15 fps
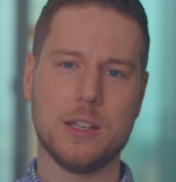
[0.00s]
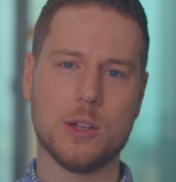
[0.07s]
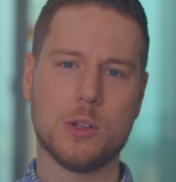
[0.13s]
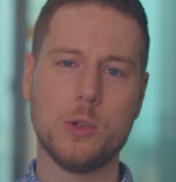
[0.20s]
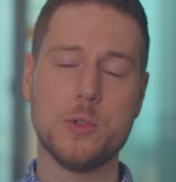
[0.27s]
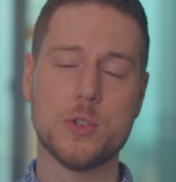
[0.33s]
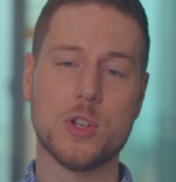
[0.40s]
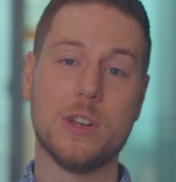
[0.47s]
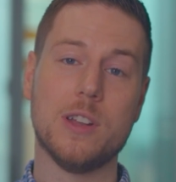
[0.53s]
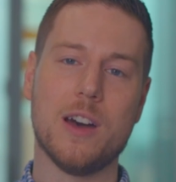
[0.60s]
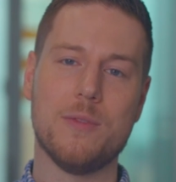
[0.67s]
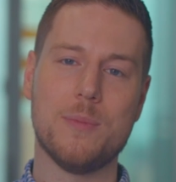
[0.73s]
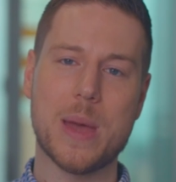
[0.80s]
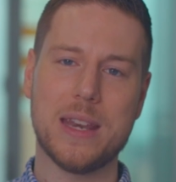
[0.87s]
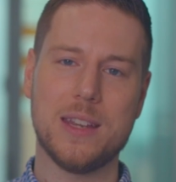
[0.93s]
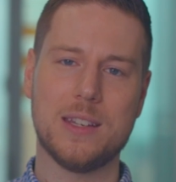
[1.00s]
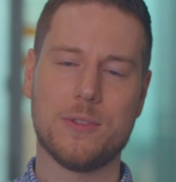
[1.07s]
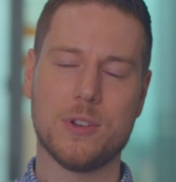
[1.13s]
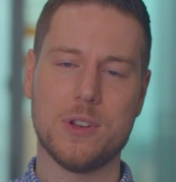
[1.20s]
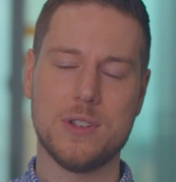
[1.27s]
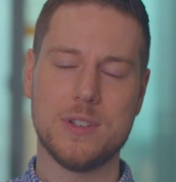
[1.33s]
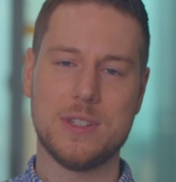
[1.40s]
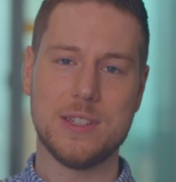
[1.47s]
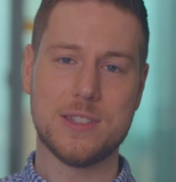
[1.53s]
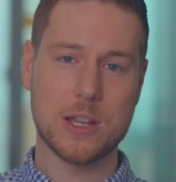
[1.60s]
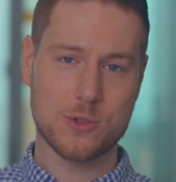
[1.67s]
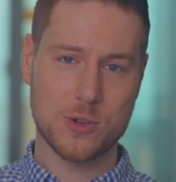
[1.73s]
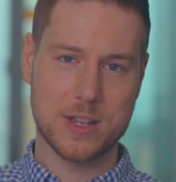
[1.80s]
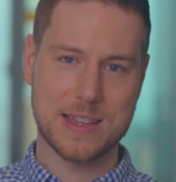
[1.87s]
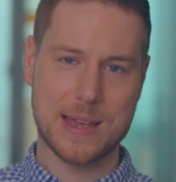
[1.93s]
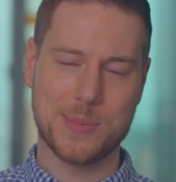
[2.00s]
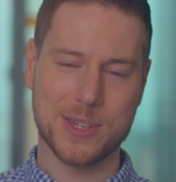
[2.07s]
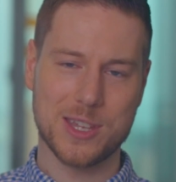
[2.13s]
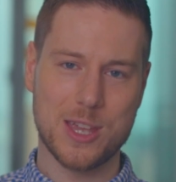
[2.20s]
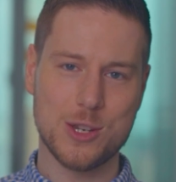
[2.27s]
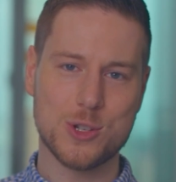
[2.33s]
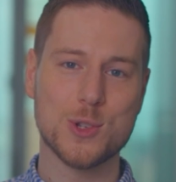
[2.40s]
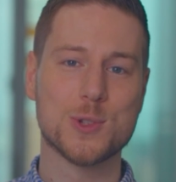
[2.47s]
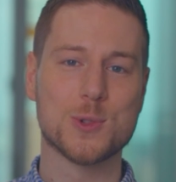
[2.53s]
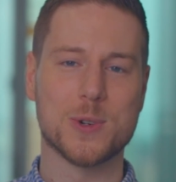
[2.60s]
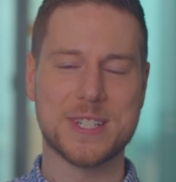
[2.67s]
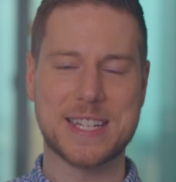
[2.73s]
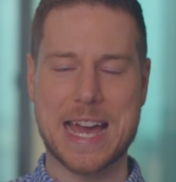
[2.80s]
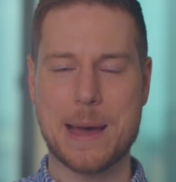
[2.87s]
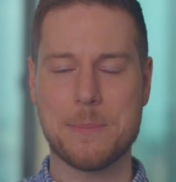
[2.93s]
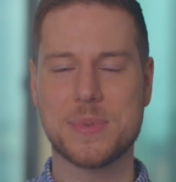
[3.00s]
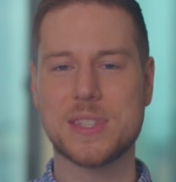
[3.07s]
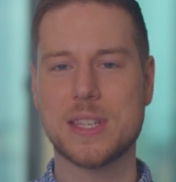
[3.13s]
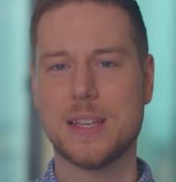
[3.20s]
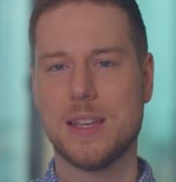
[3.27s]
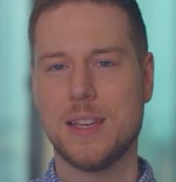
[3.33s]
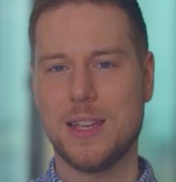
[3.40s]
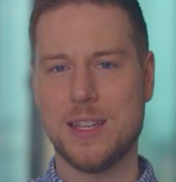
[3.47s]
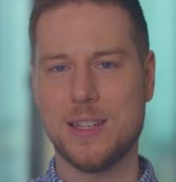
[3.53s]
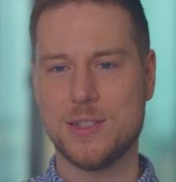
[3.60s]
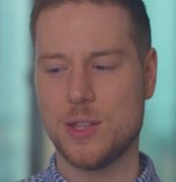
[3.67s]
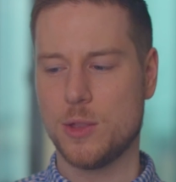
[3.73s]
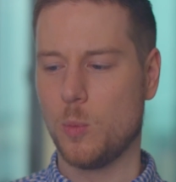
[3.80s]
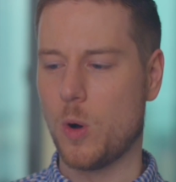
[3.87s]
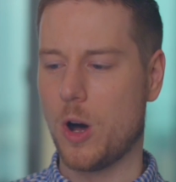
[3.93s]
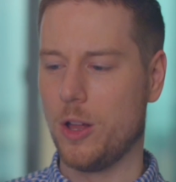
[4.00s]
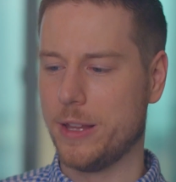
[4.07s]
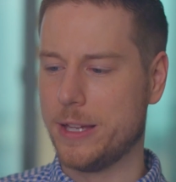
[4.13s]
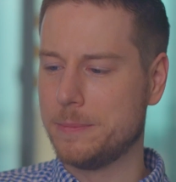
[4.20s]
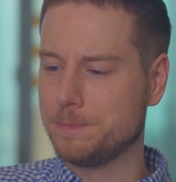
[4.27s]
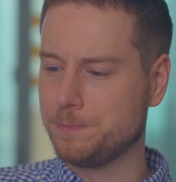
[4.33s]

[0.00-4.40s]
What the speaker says: inclusion of many different decentralized applications or Dapps into the wallet.